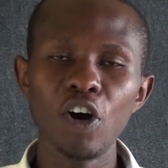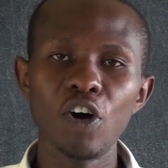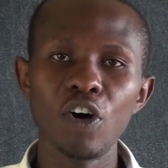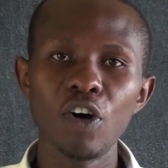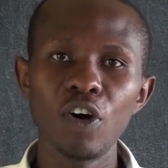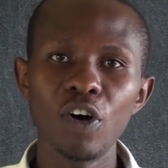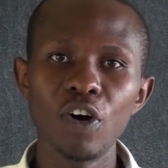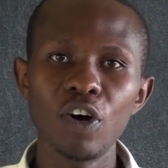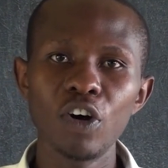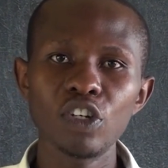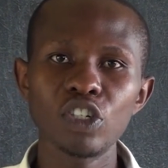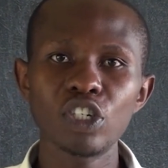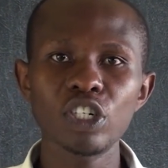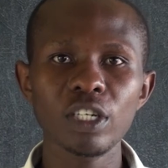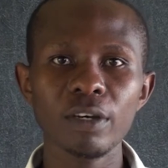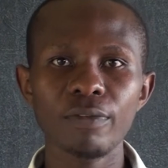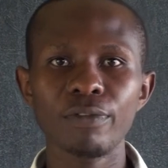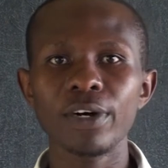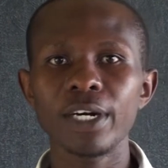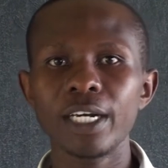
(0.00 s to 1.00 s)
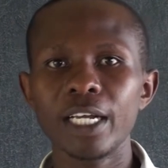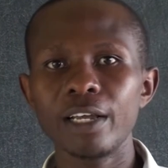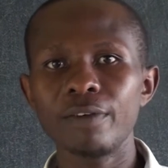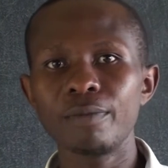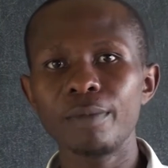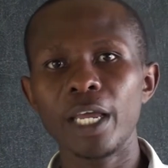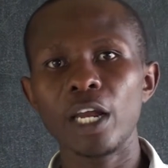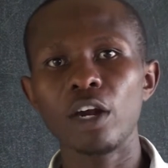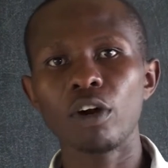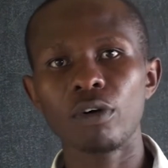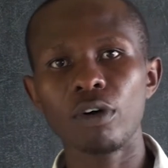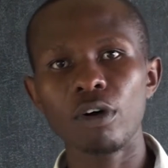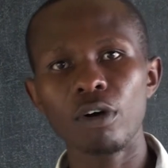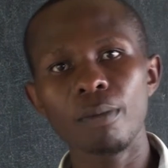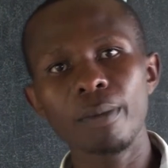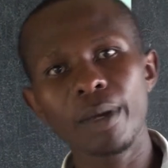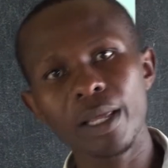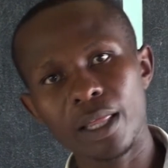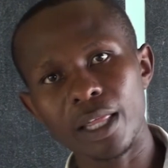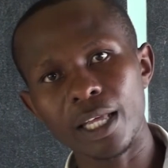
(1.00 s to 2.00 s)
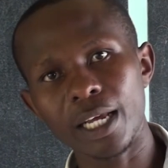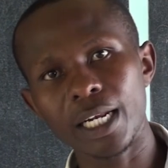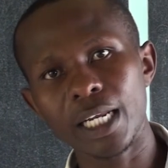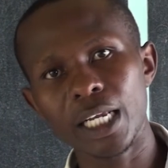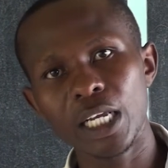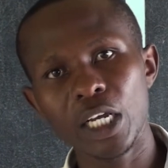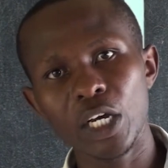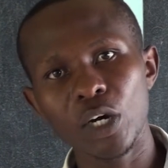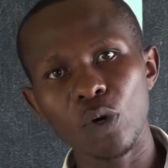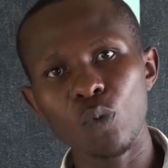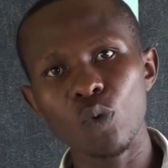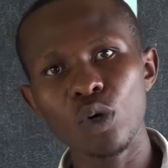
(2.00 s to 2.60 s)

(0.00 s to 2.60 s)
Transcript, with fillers: Oh, teacher Fred gave me a wrong method.